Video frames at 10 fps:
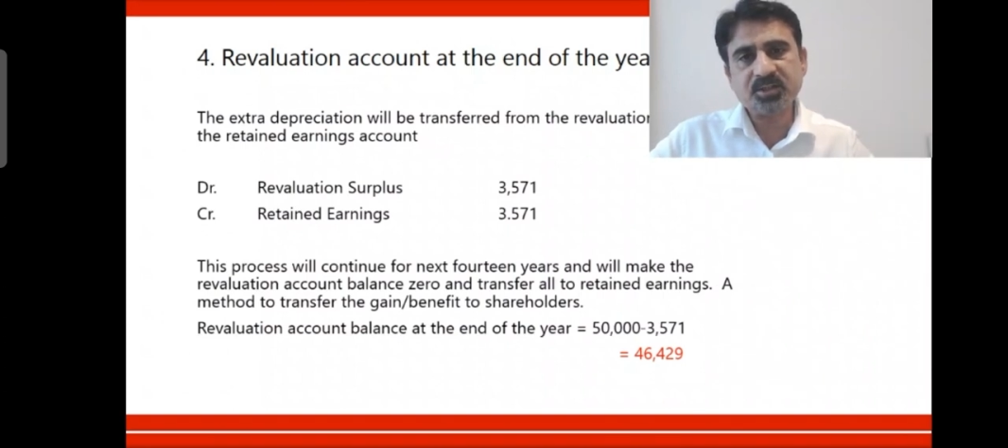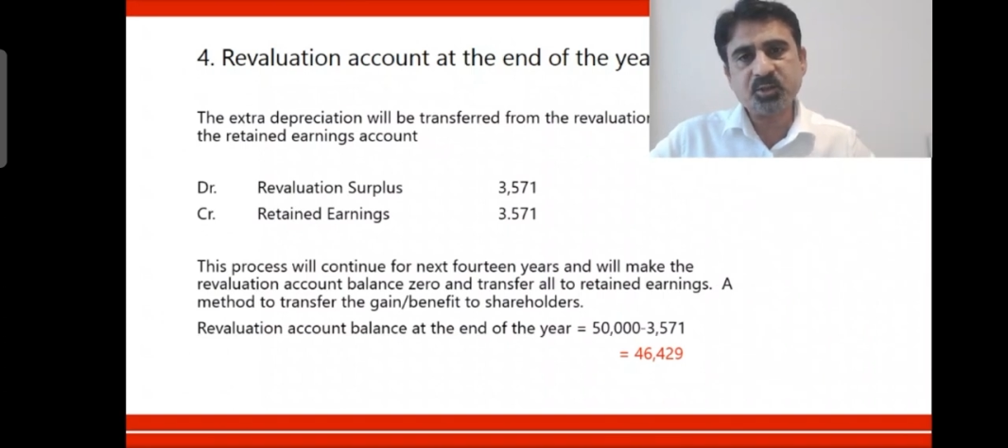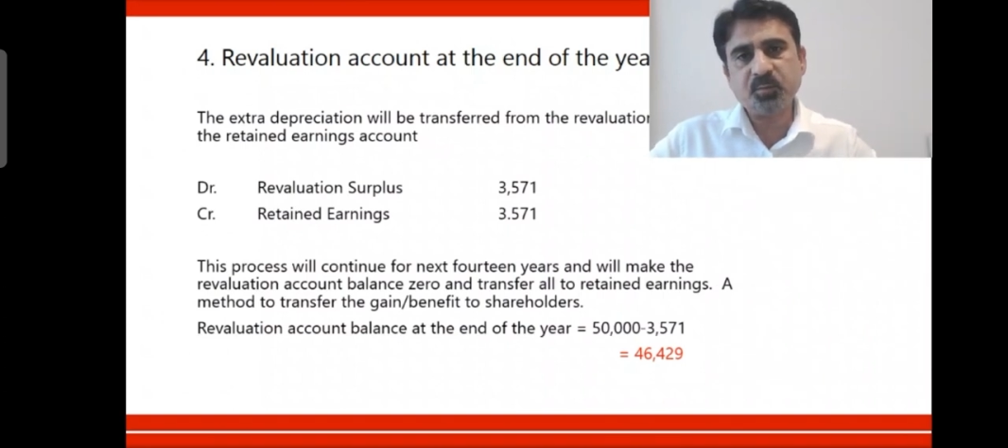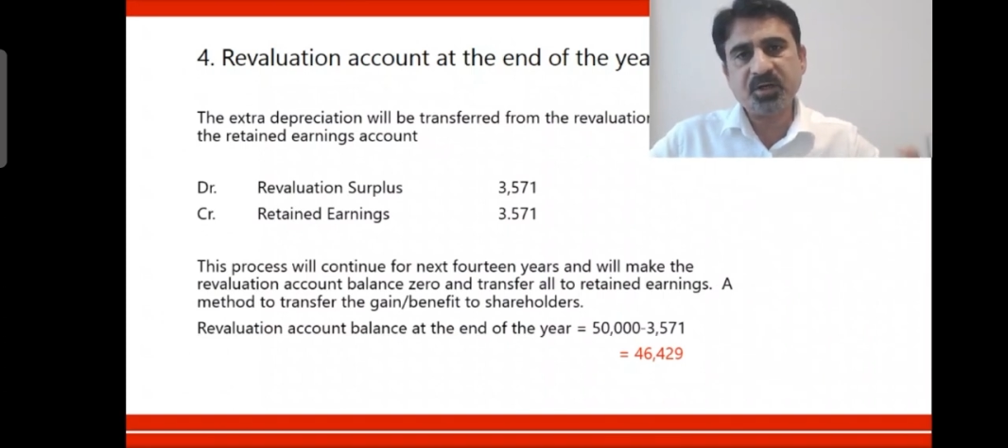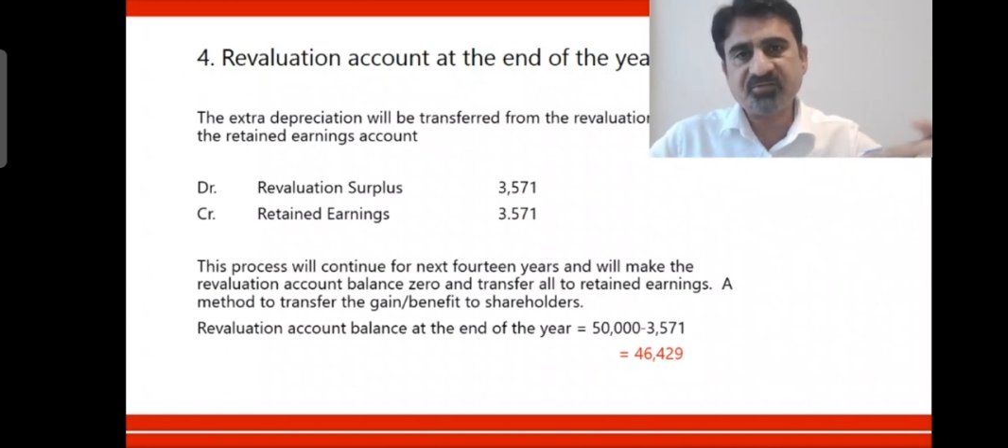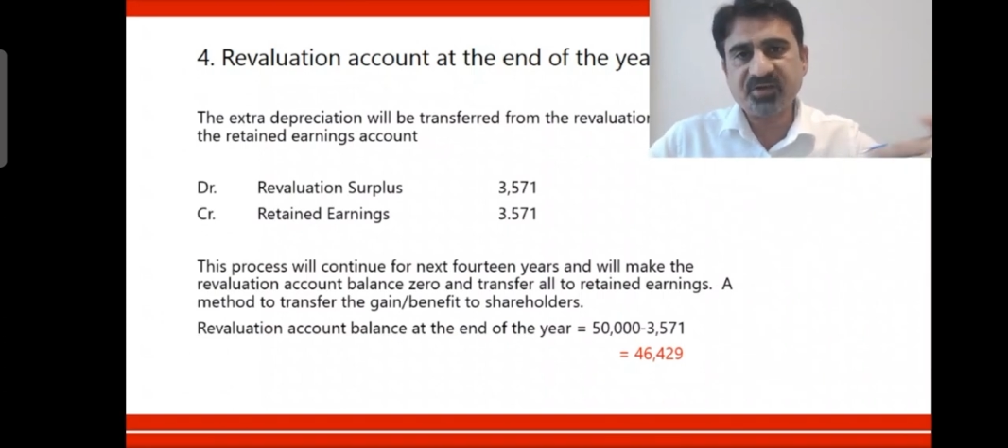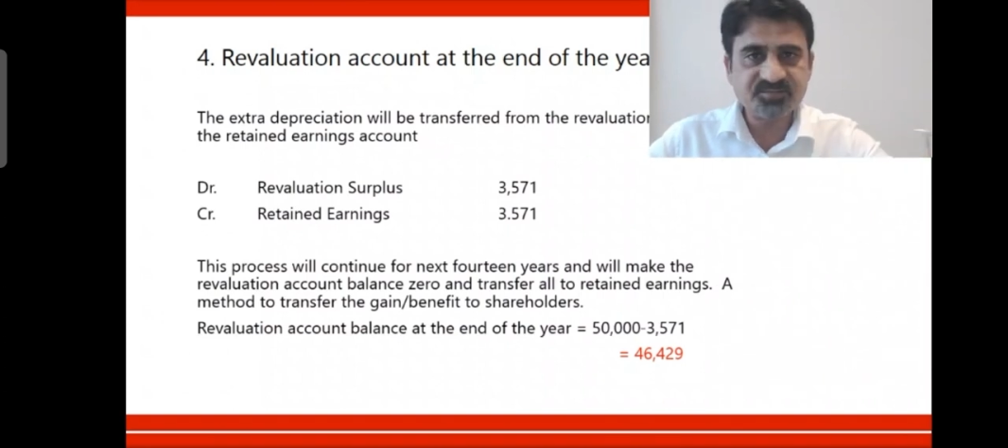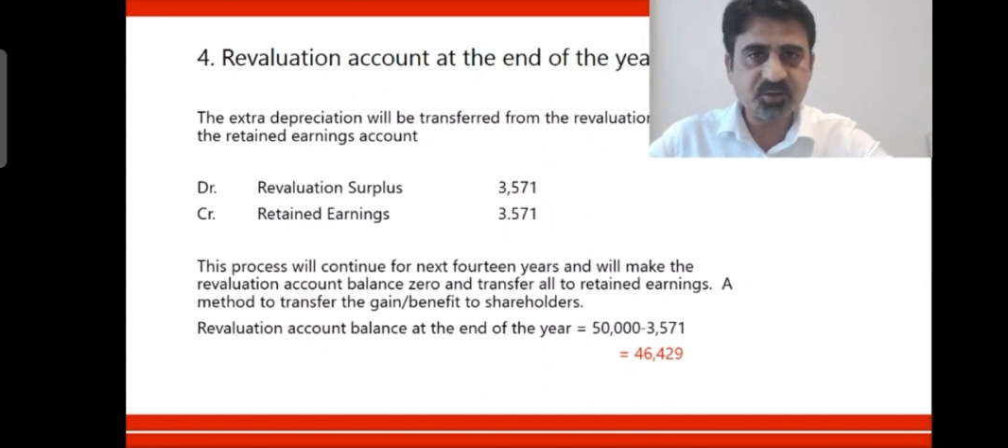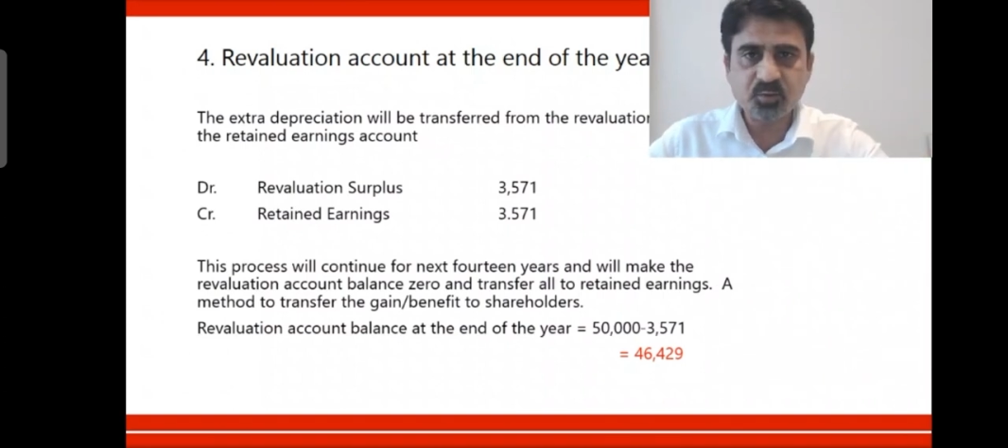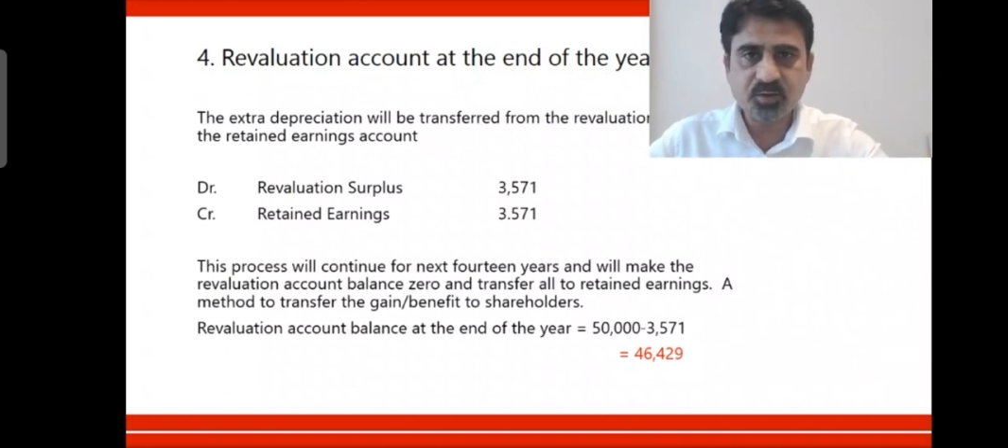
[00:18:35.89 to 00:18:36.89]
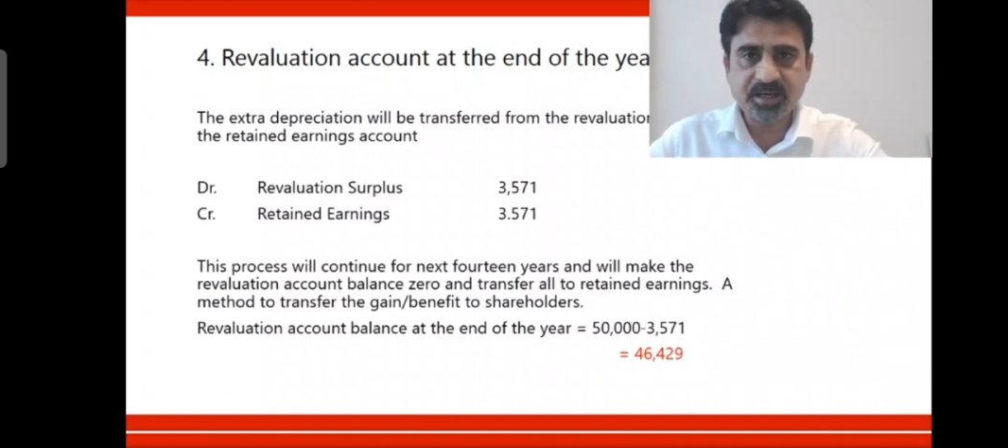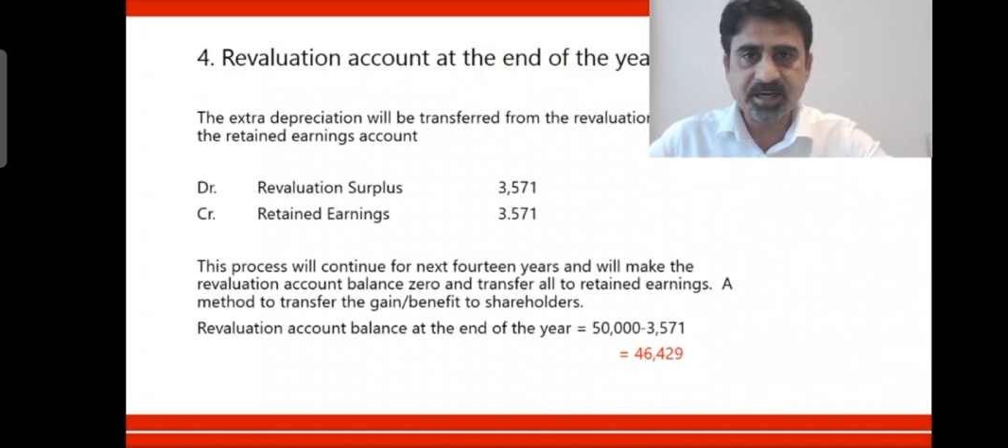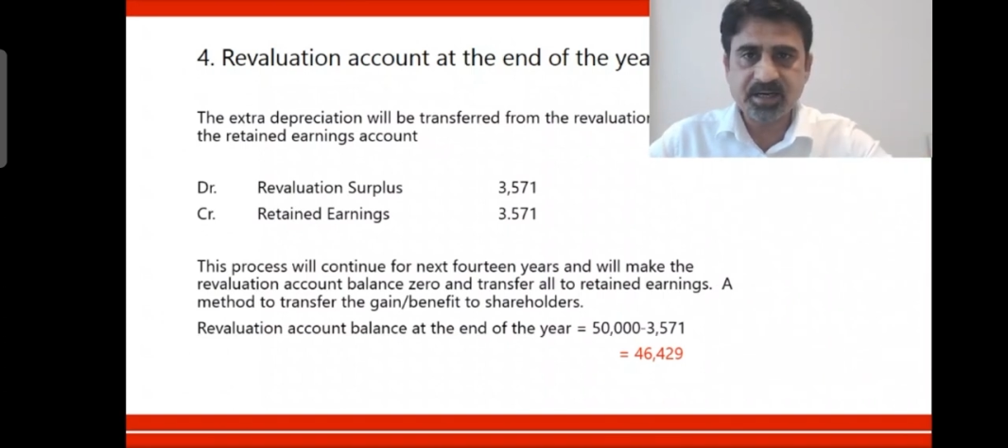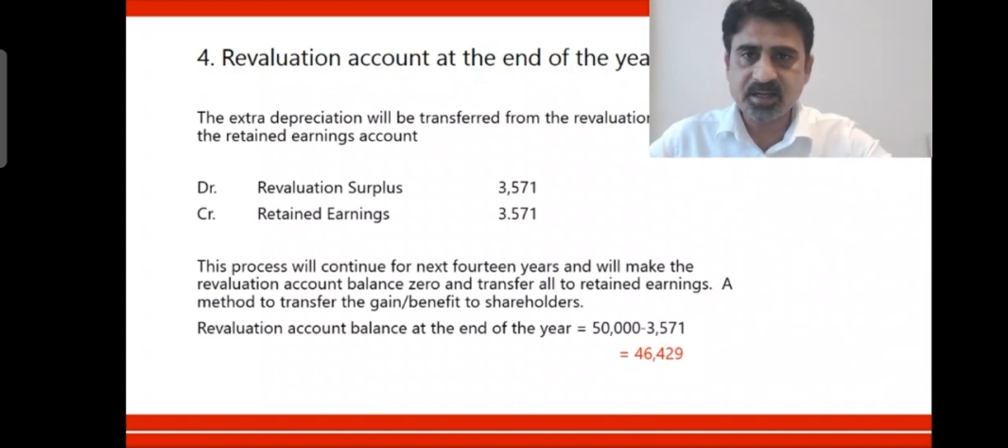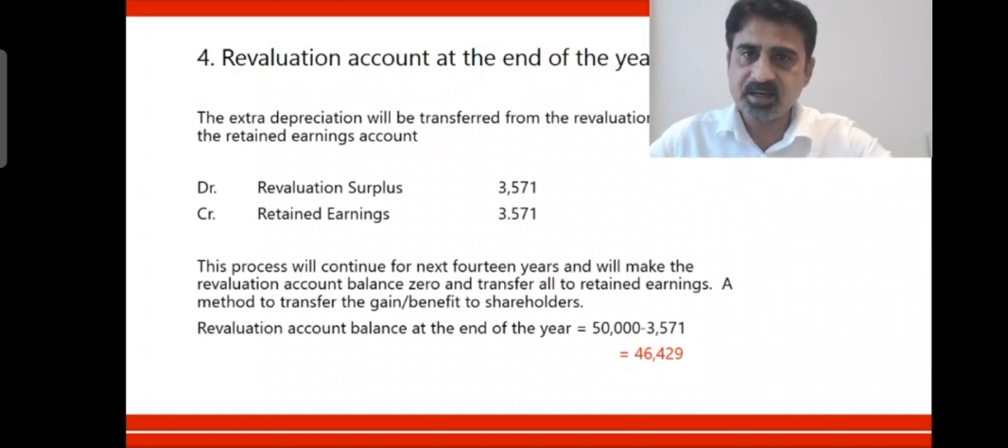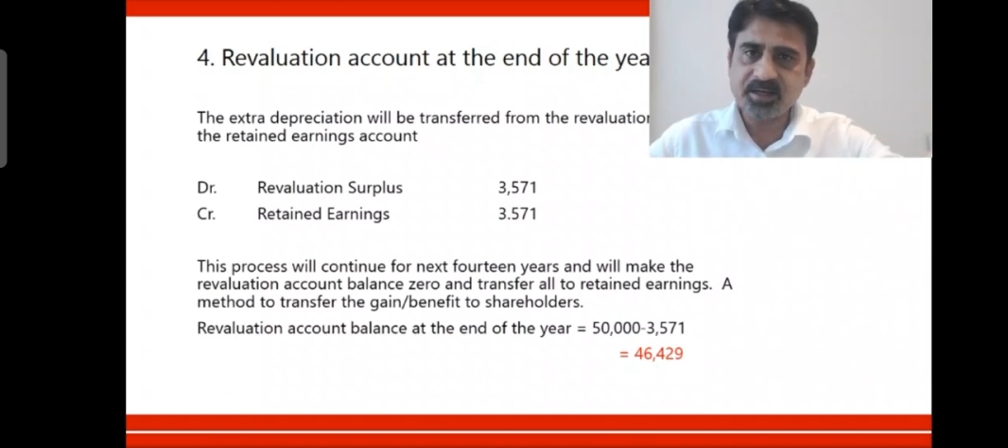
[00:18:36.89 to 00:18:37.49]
you will transfer to retained earning